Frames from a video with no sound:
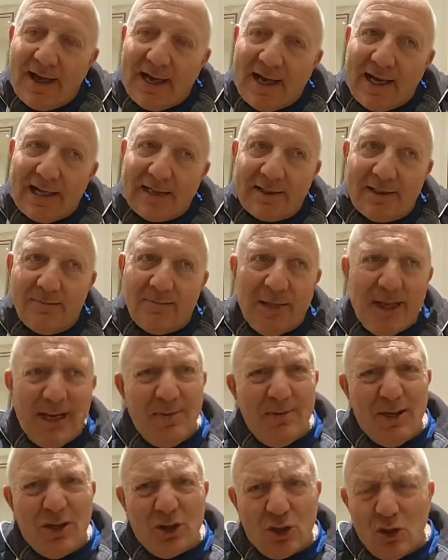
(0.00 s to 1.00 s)
and
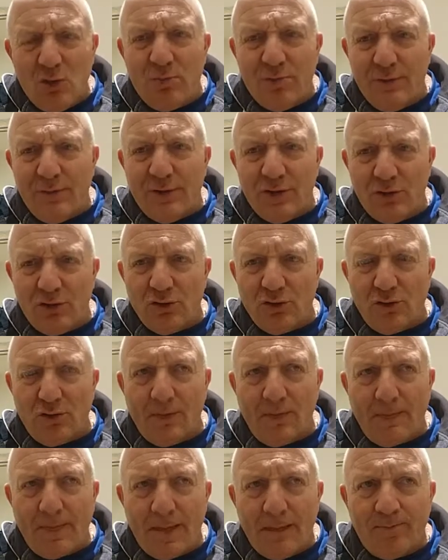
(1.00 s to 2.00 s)
maybe
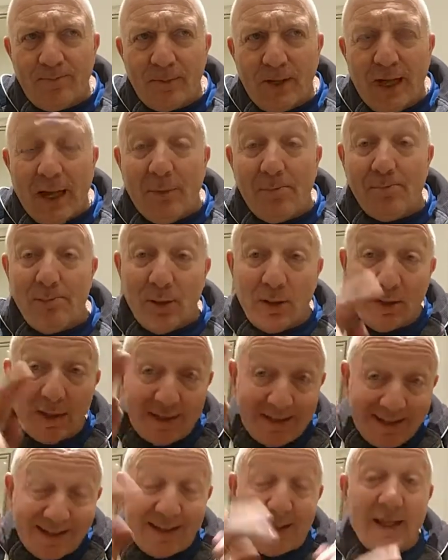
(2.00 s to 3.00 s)
superficial,
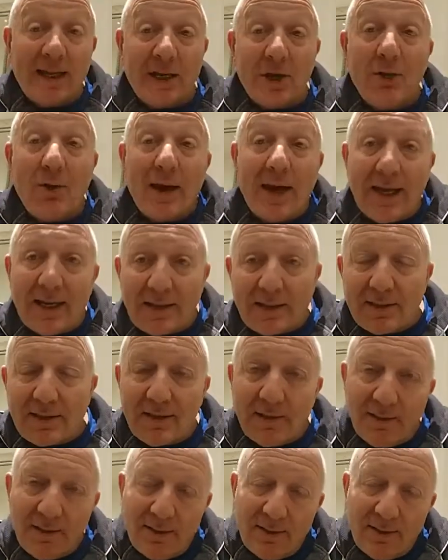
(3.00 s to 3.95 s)
politically correct